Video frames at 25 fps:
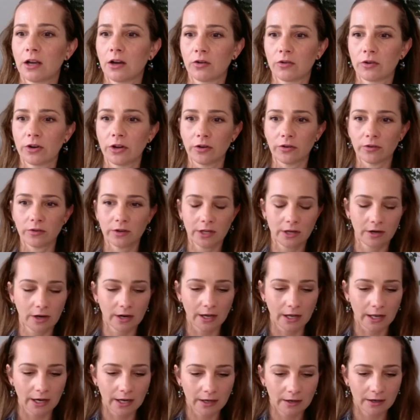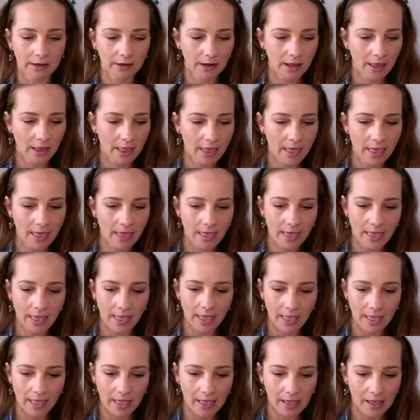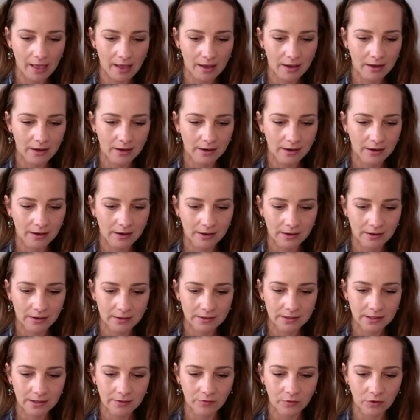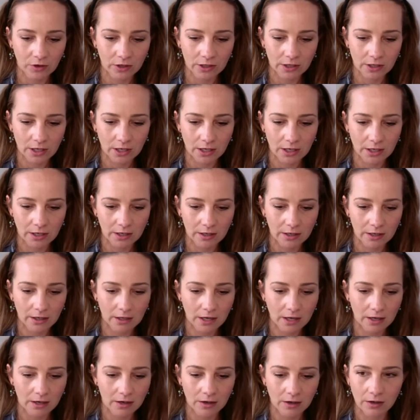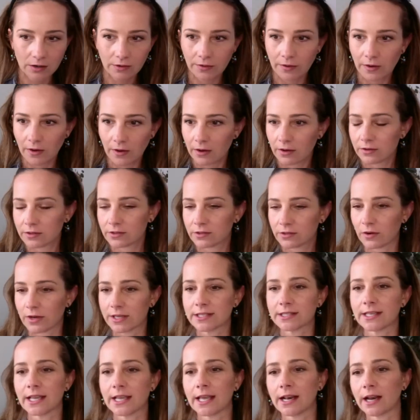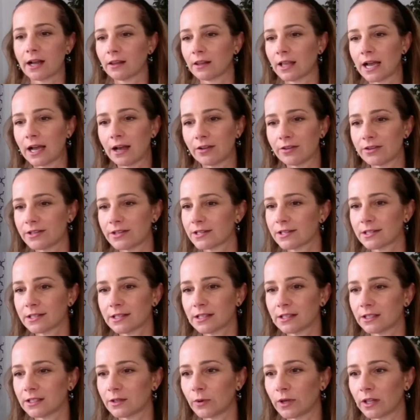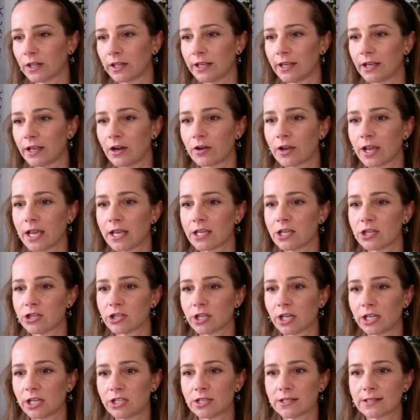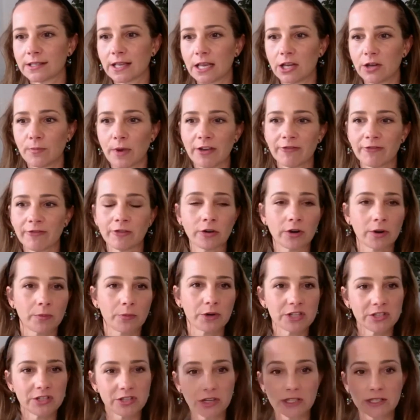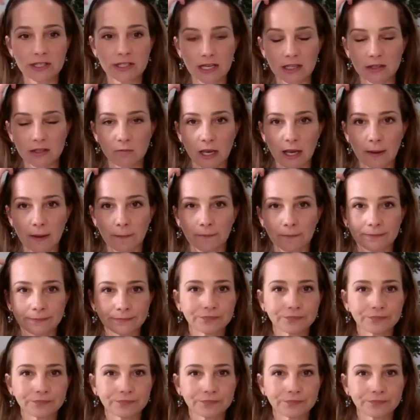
Oh, no, here I got it. M one nine nine. So I say it out loud. Silly Willy. Okay, Keisha, I just sent you my phone number so you can text me.